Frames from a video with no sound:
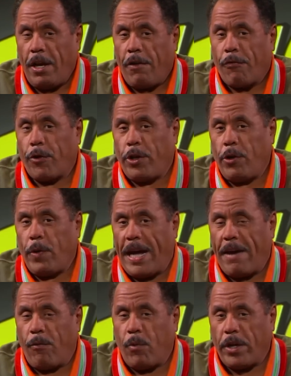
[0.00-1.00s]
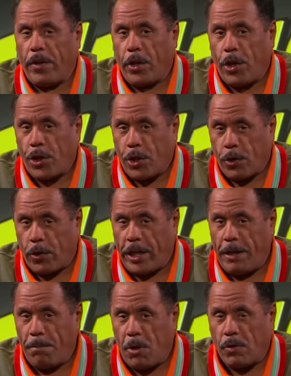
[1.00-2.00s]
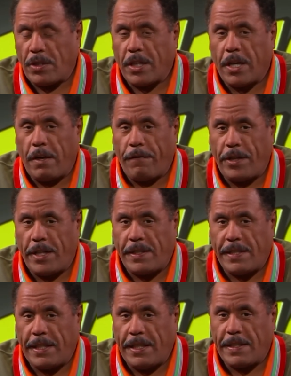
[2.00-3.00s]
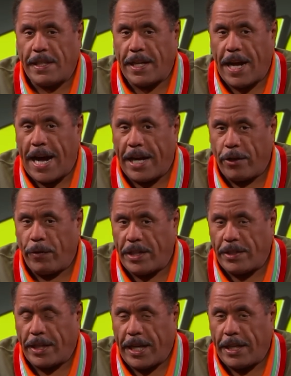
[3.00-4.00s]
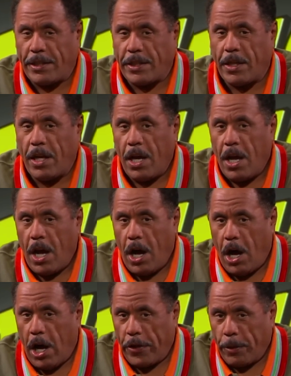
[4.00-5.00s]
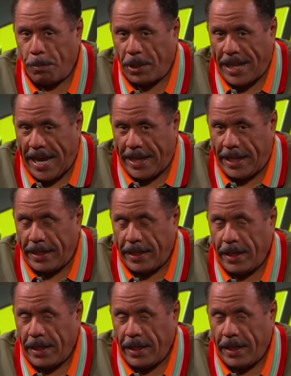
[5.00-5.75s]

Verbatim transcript: for you have one of the 30 most coveted seats in audio education on the planet.